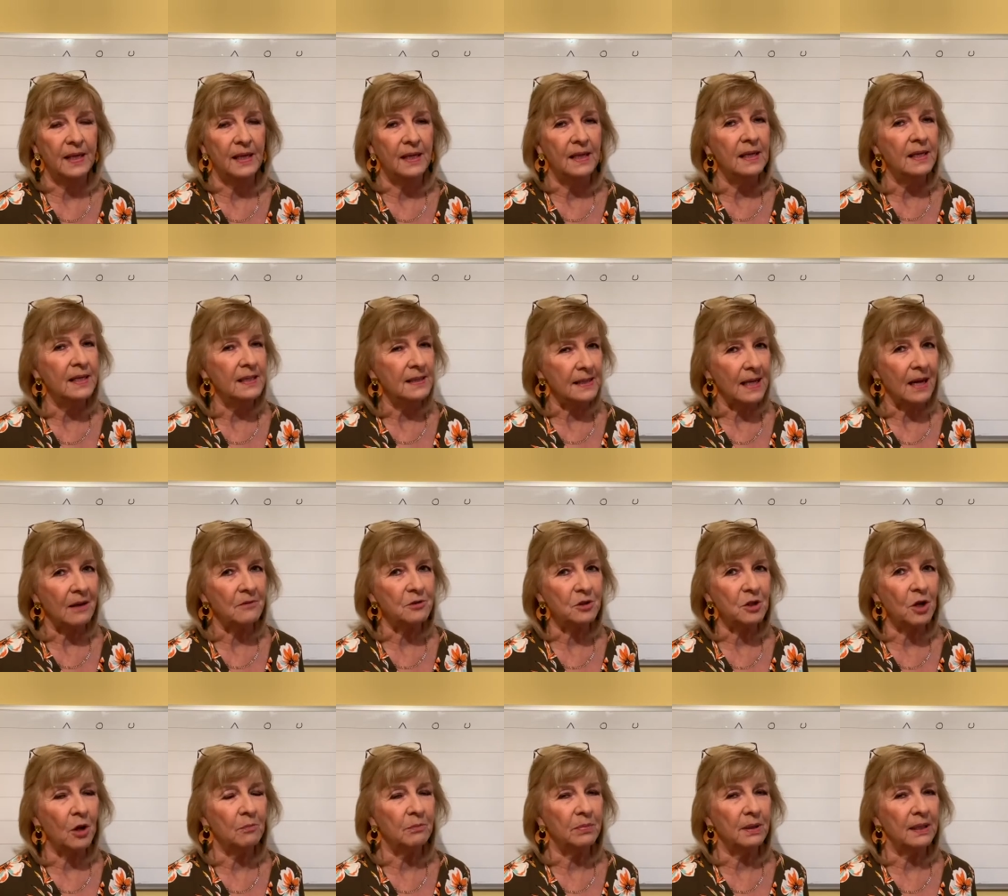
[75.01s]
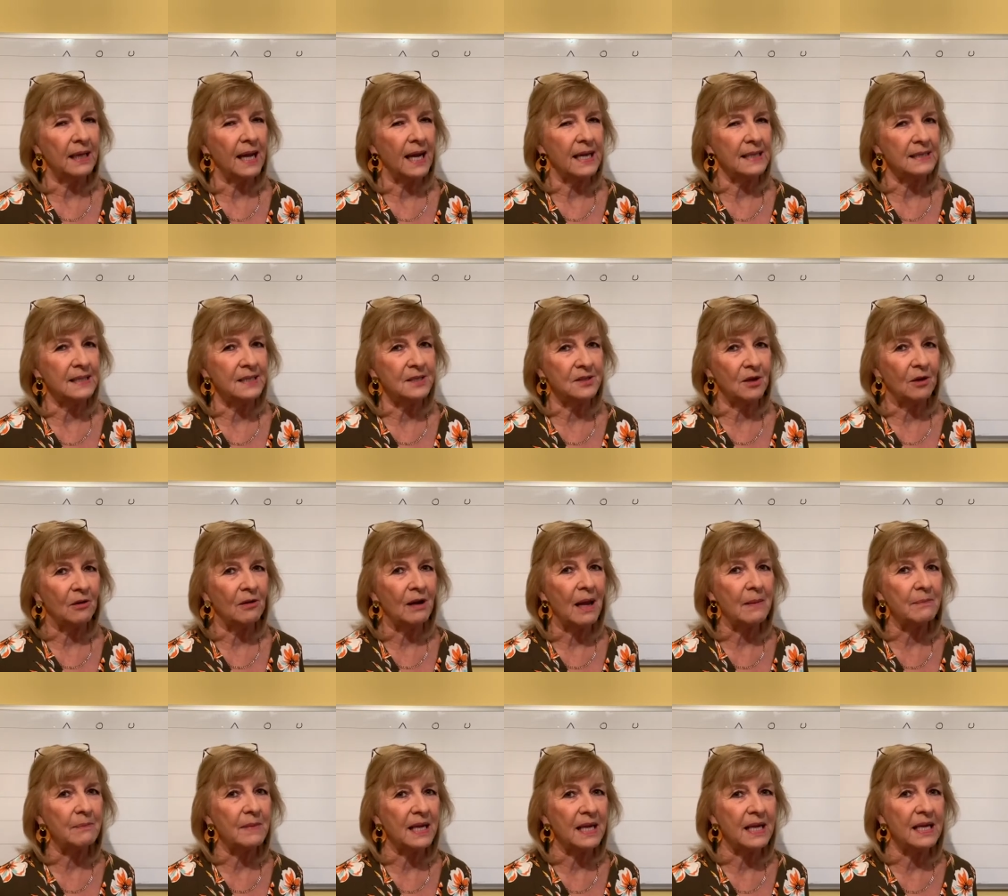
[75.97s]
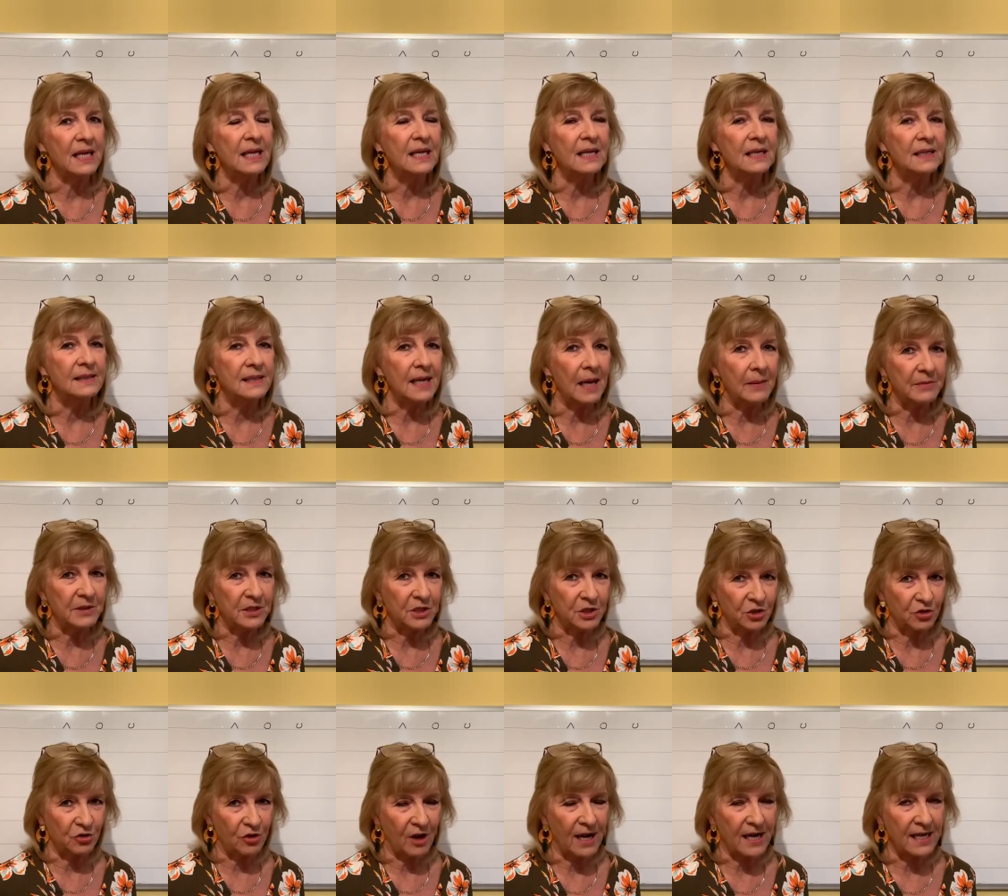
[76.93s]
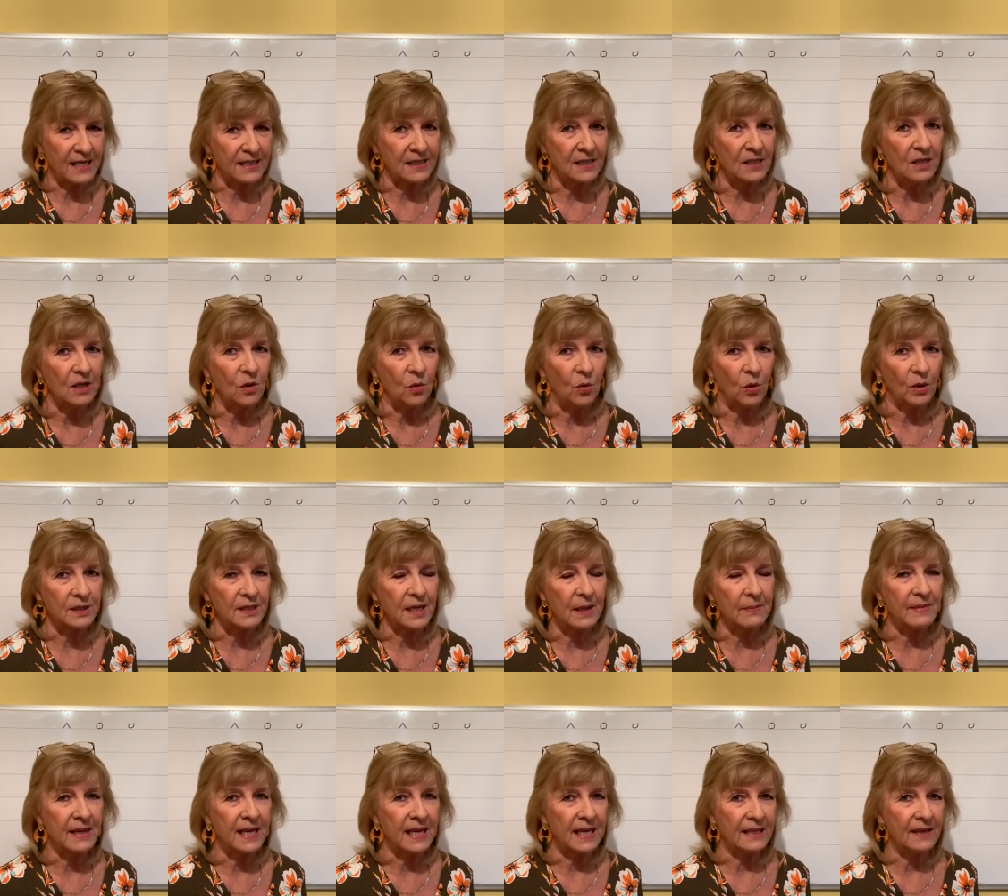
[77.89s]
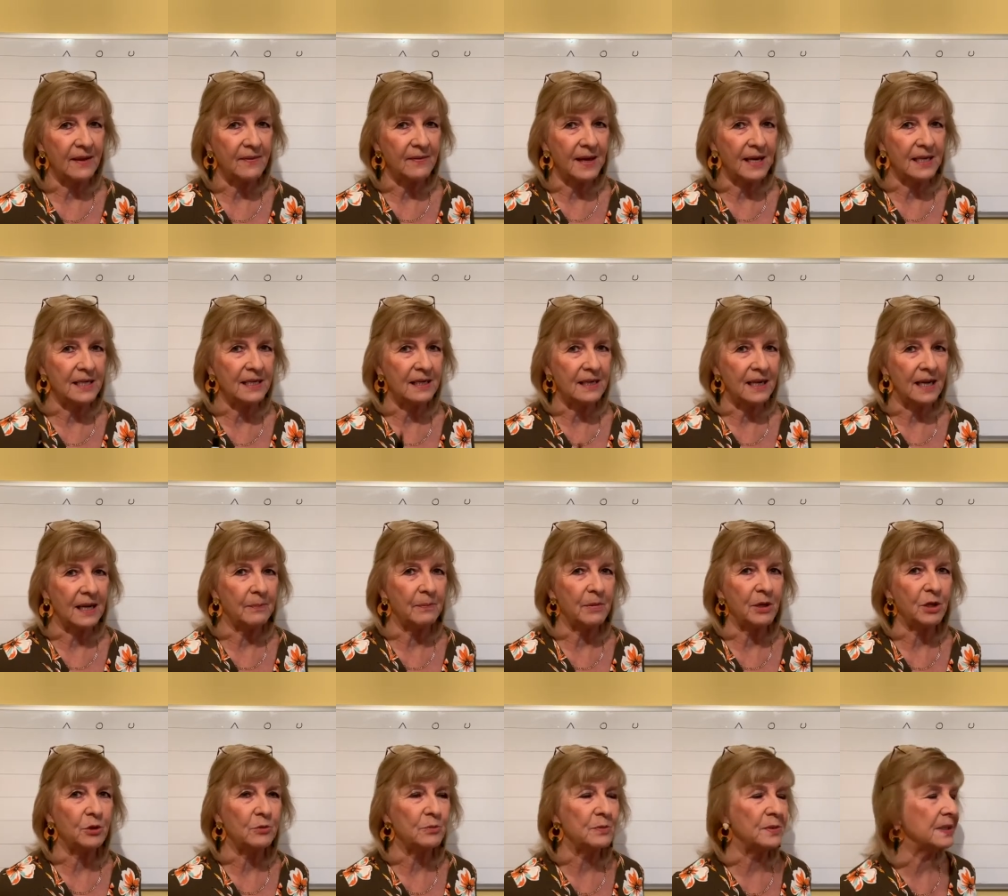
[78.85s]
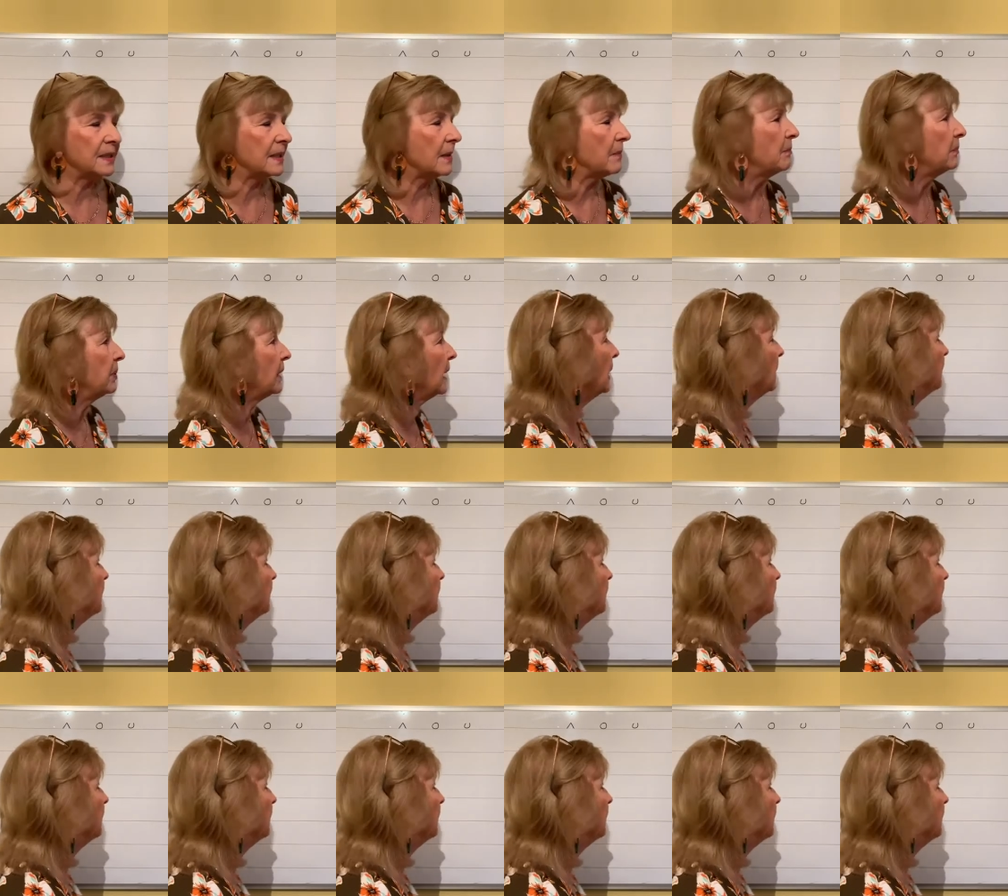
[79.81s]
Sounds complicated, so let me demonstrate what I mean and then it becomes simpler.